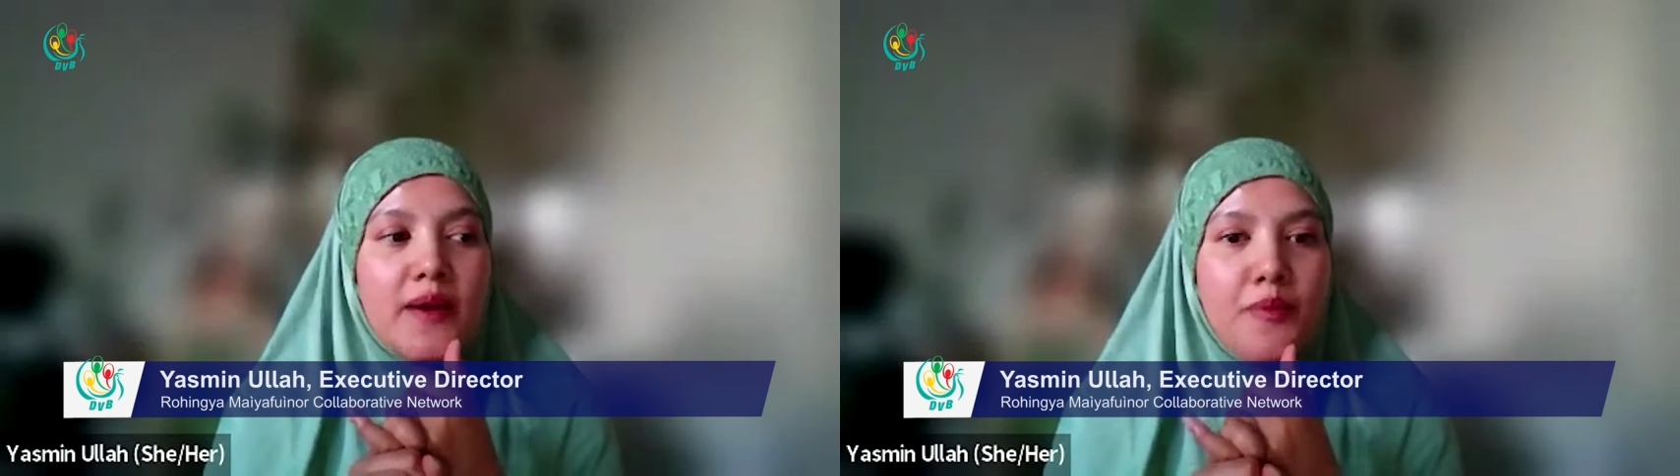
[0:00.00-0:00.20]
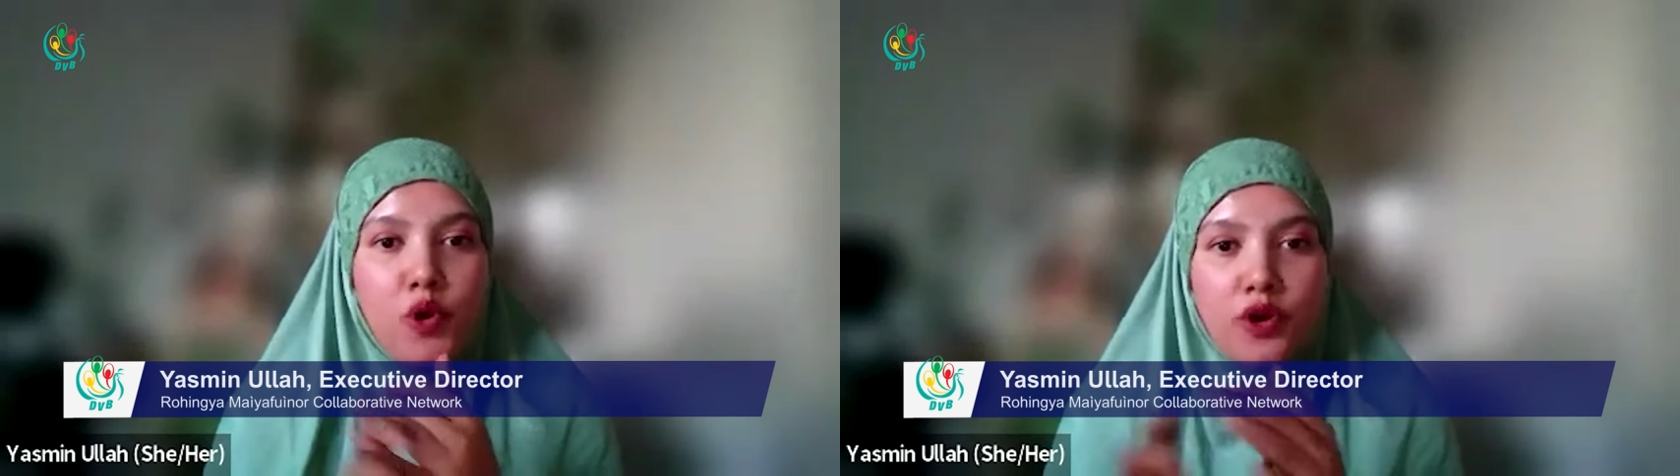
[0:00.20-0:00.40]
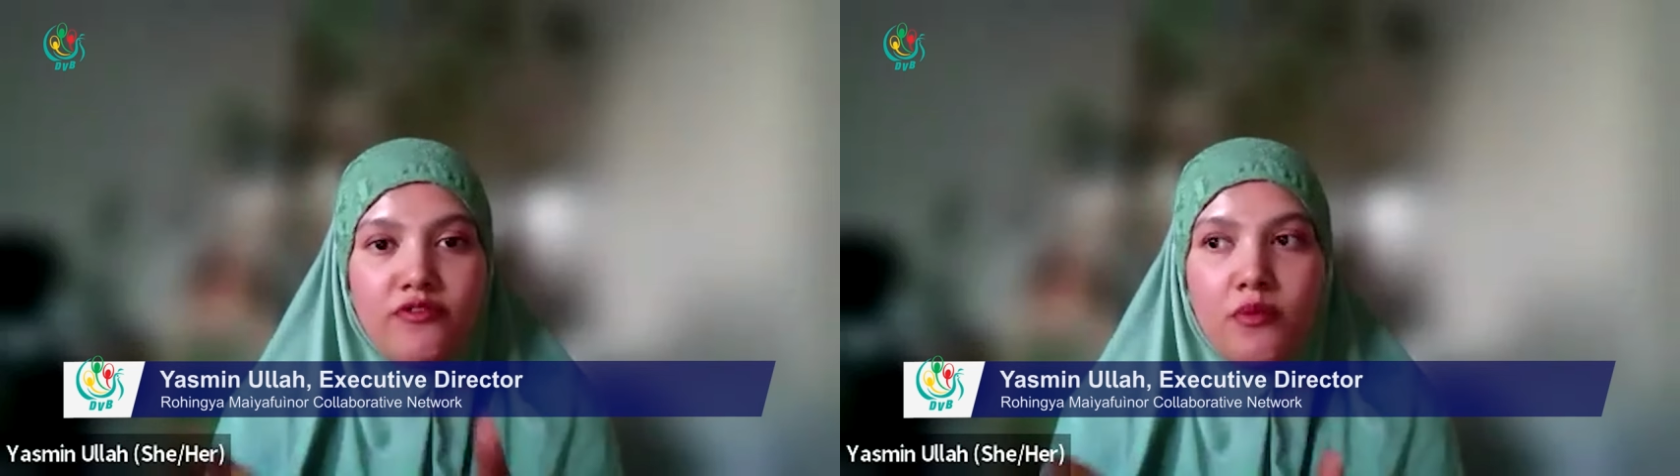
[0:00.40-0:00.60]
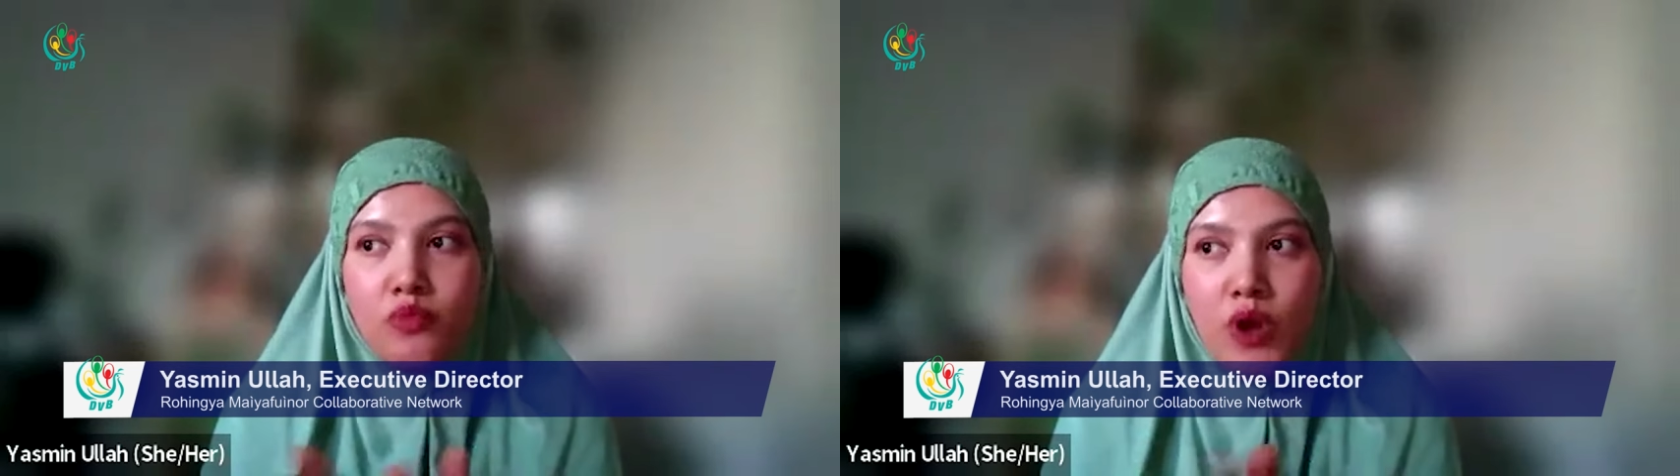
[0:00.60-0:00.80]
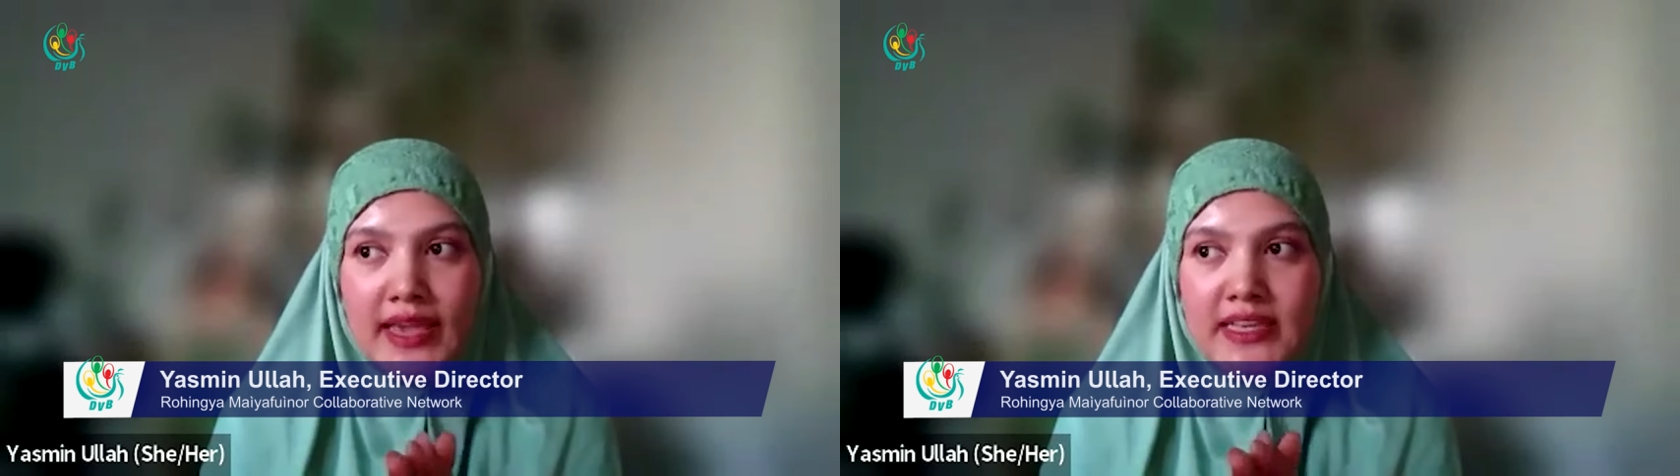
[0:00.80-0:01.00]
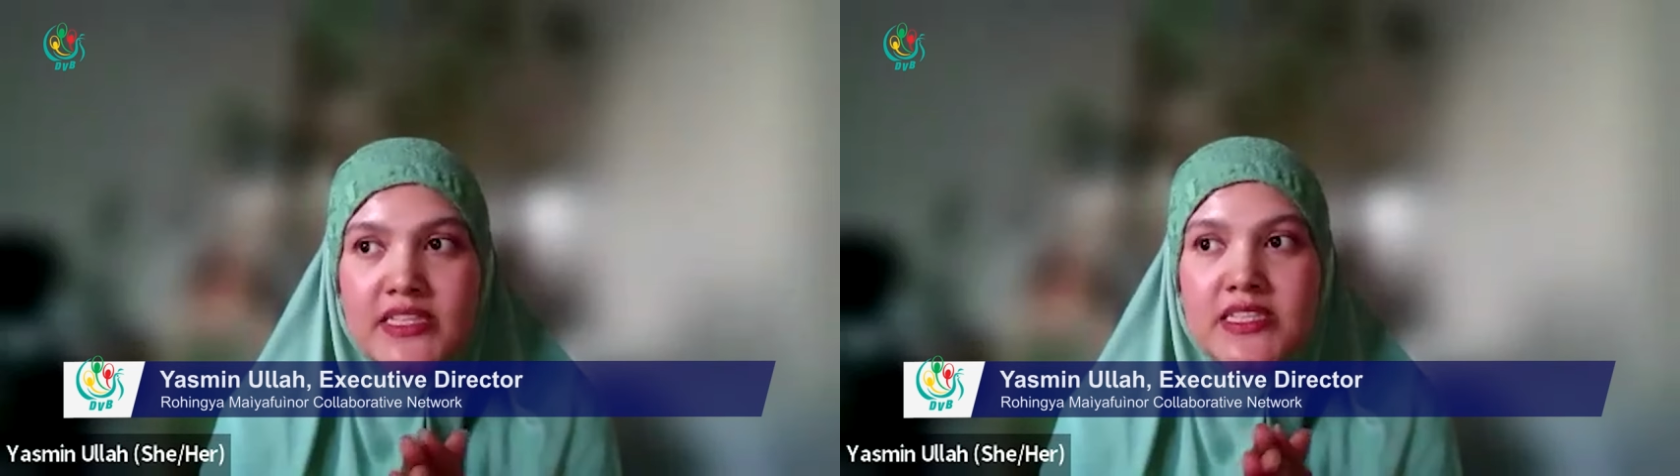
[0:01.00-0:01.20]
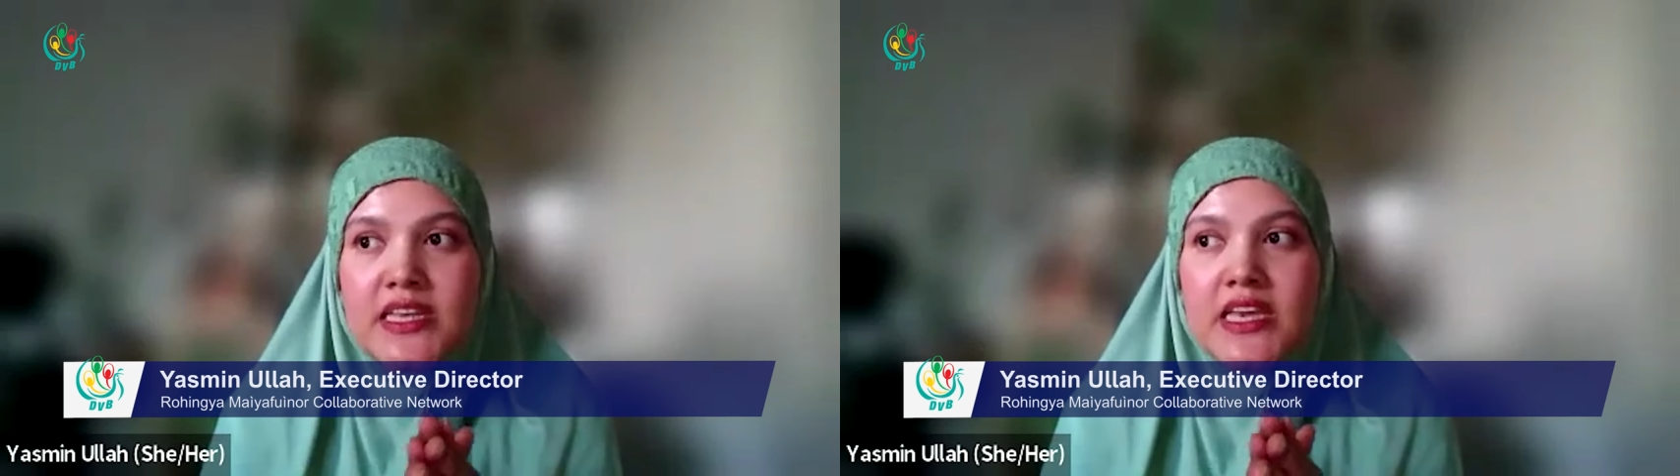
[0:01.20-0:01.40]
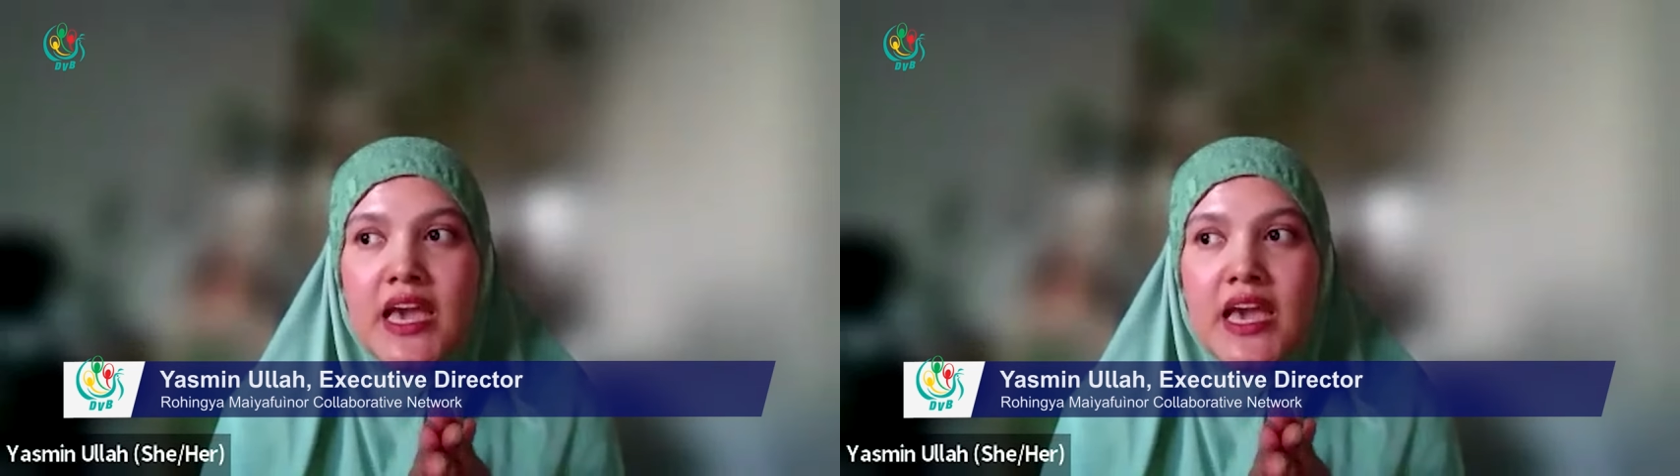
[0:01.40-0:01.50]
apart from rice.